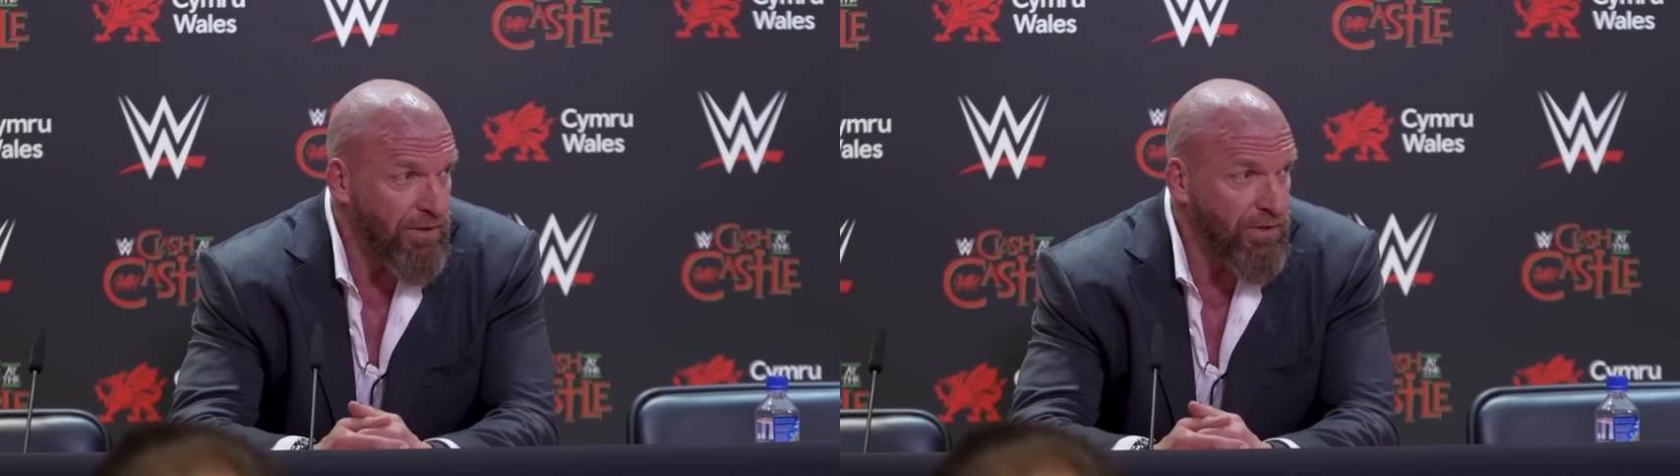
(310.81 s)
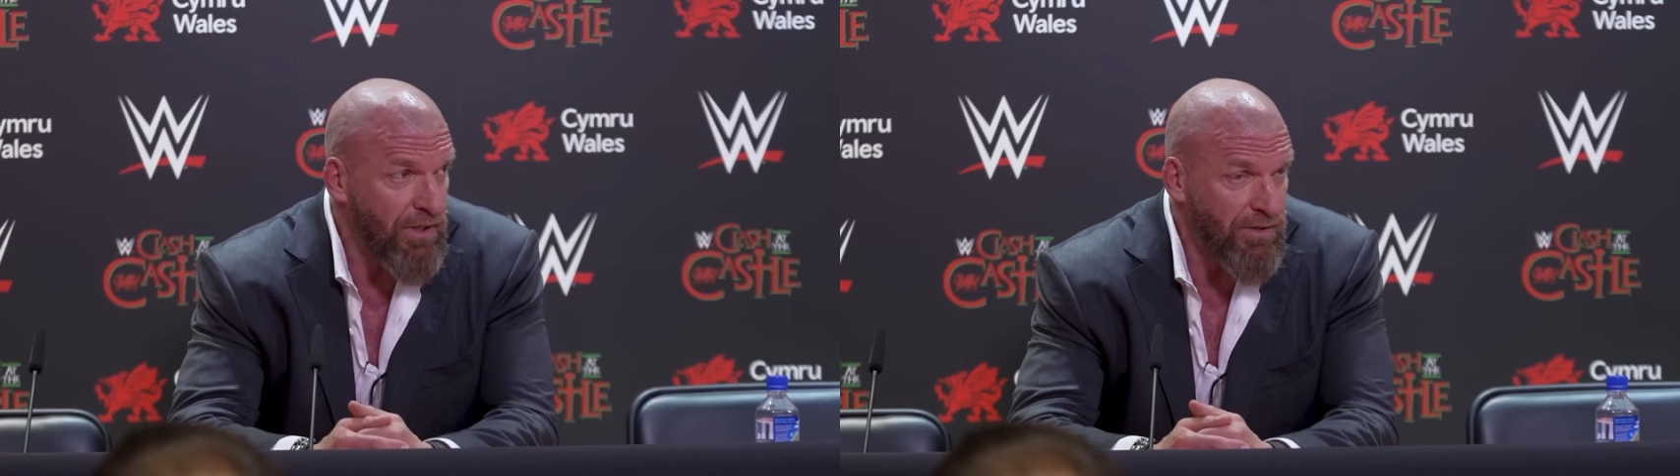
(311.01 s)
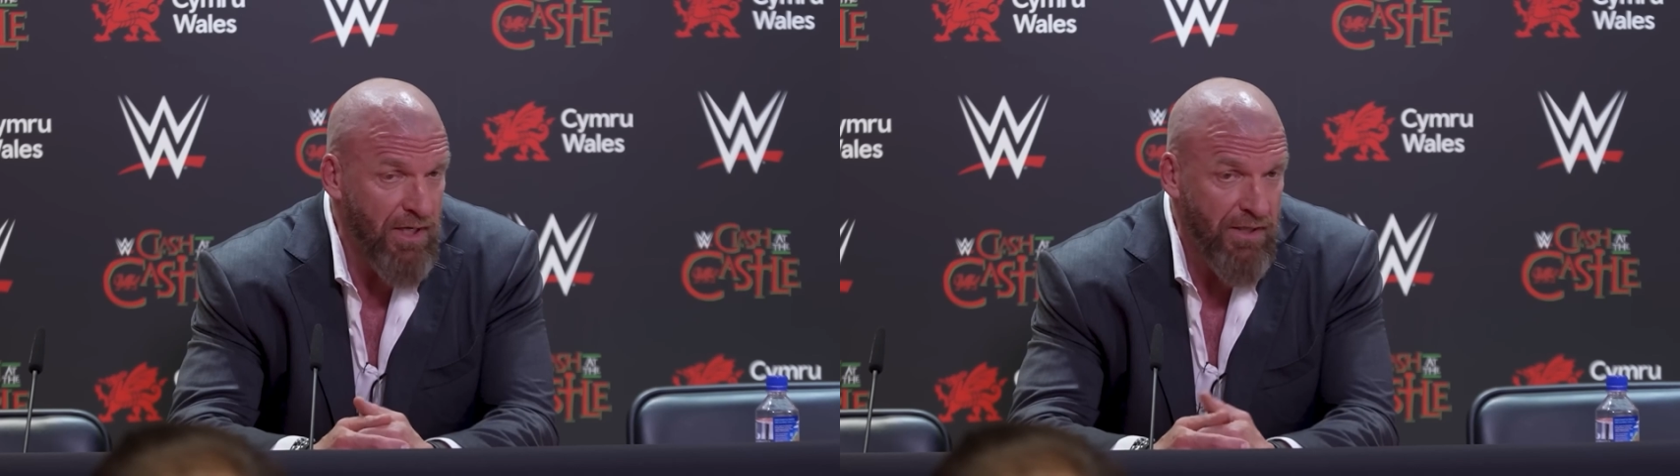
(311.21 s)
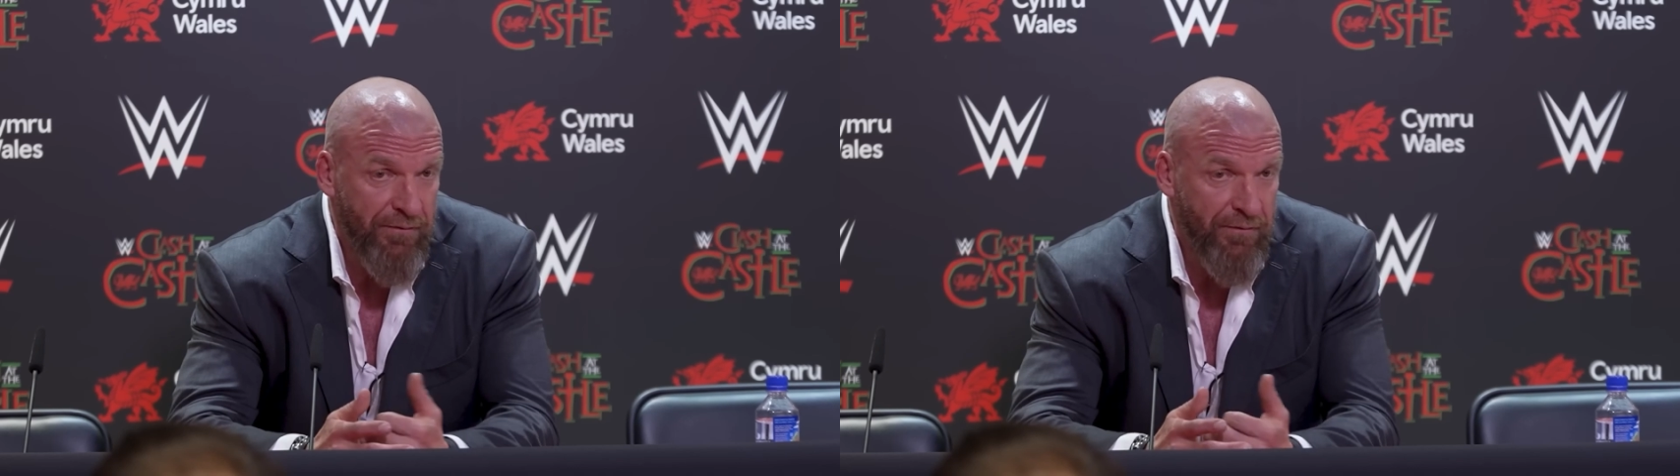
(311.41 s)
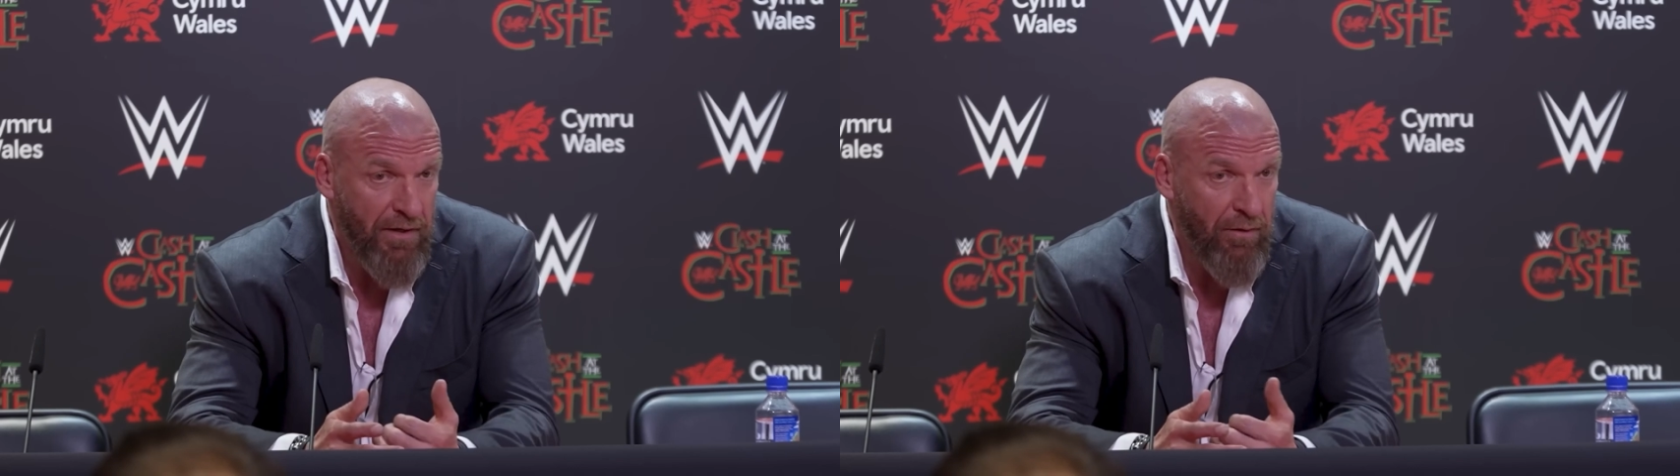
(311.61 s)
the fact that the
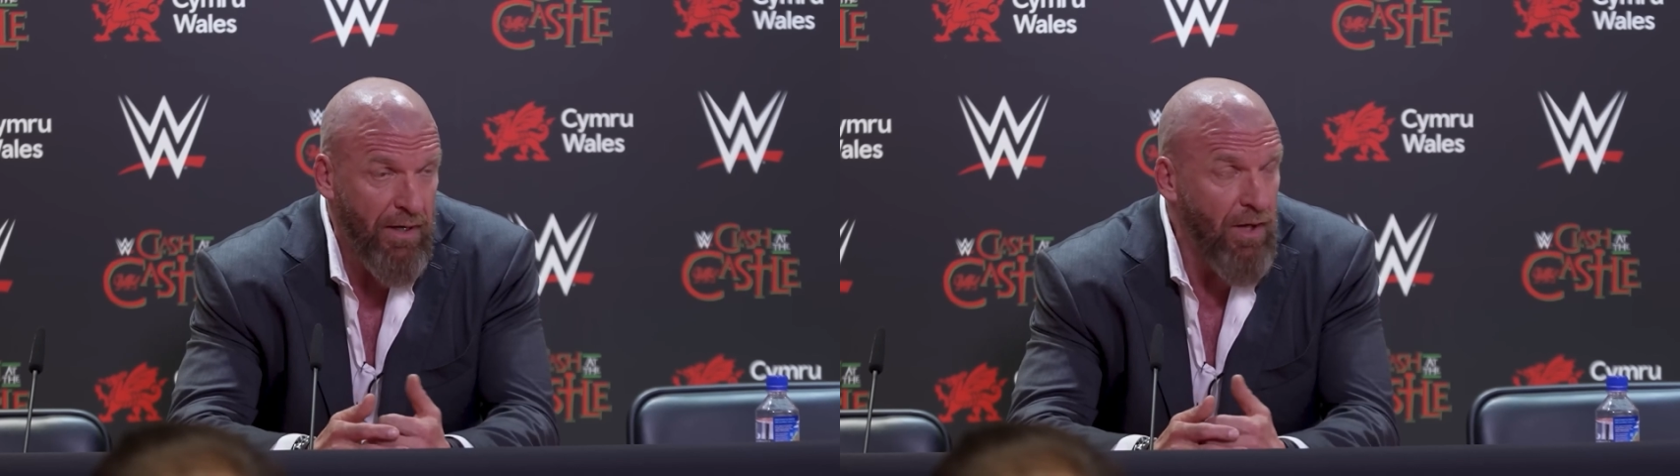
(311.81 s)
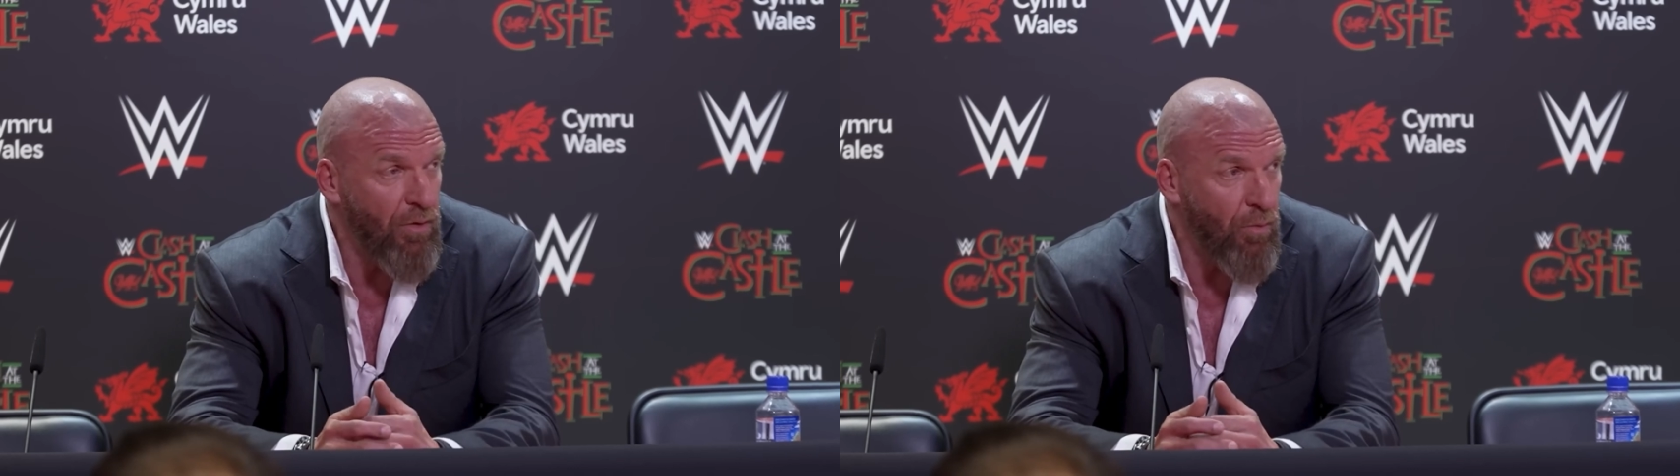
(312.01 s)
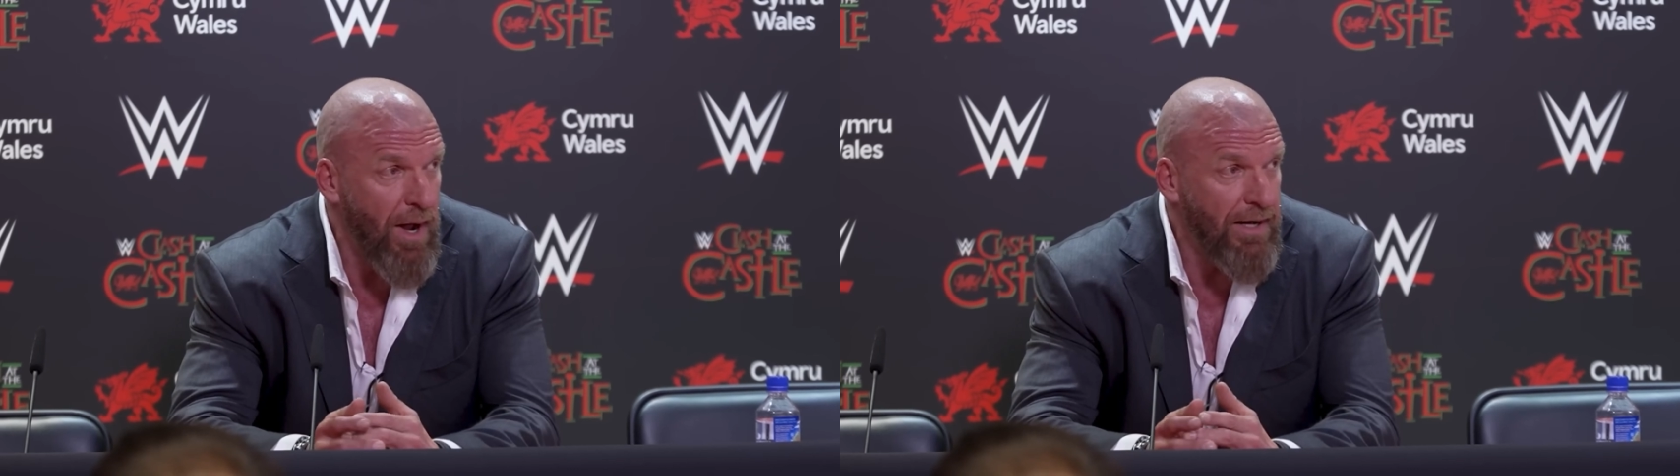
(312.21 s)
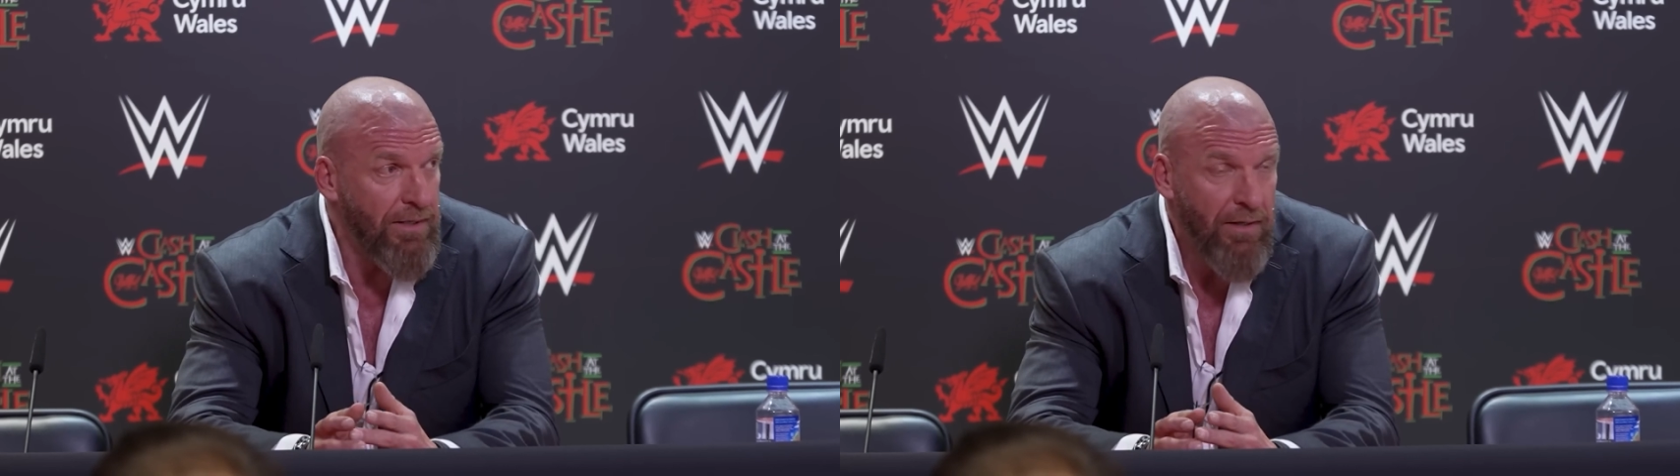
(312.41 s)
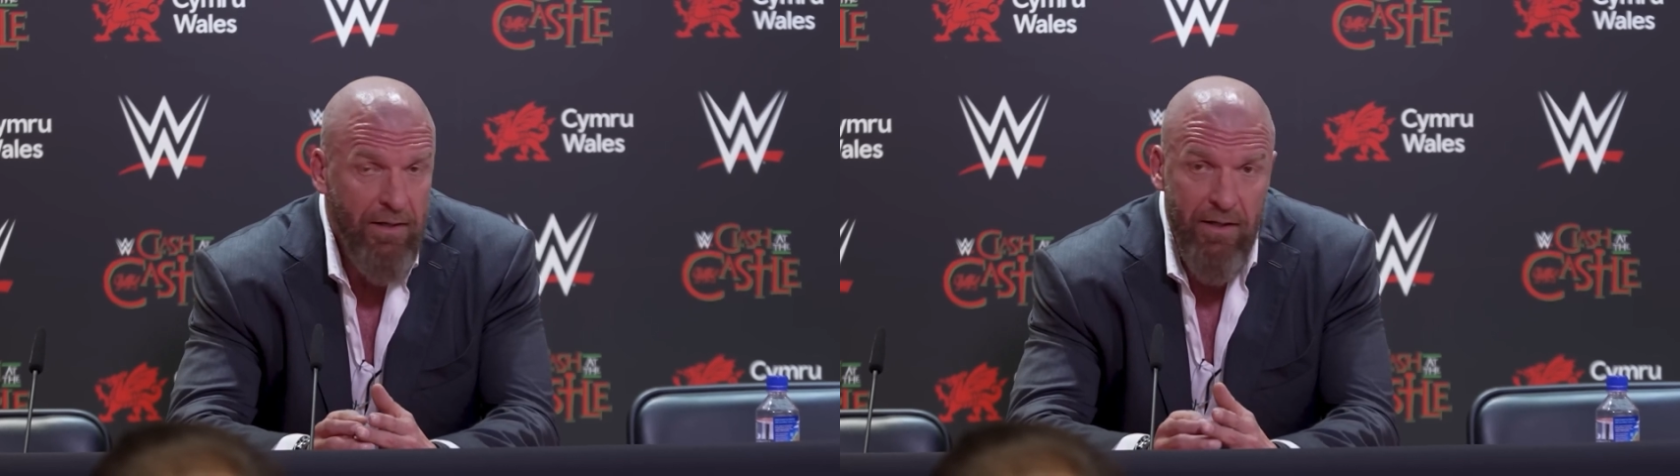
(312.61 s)
competitors haven't even been